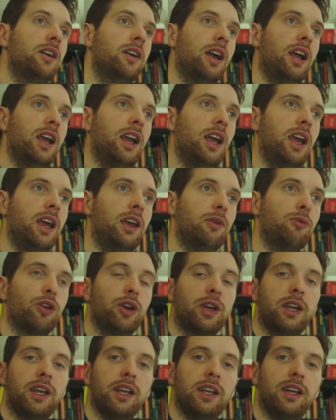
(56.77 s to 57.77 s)
and
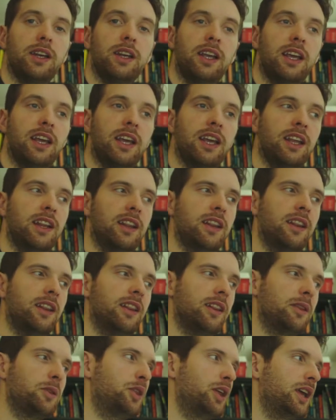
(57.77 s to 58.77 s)
work in,
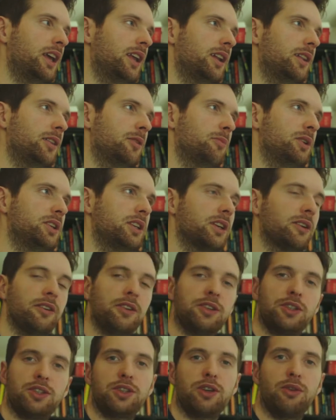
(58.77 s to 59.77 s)
and then the material
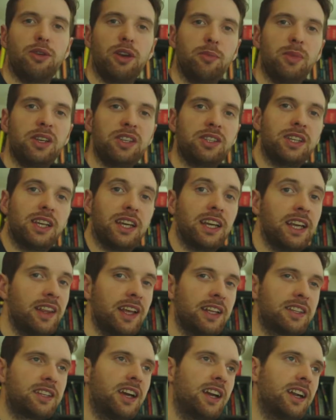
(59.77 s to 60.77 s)
just going missing. And
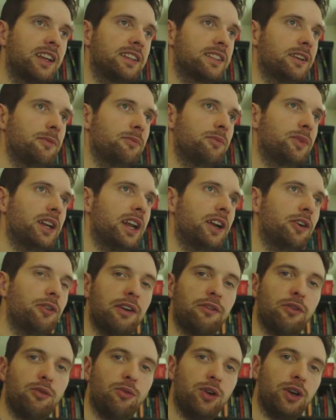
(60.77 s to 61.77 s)
that's kind of something that I don't
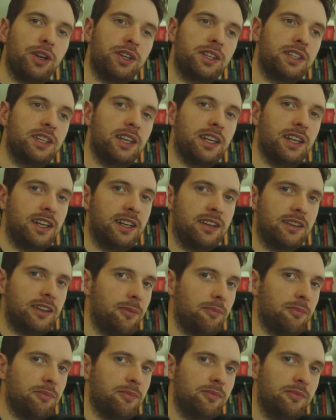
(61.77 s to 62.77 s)
ever want to
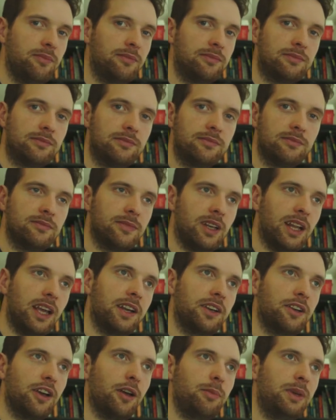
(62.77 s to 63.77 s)
come
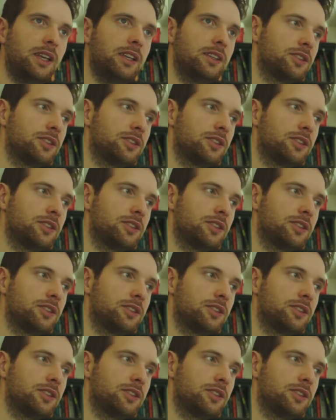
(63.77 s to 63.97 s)
land on me,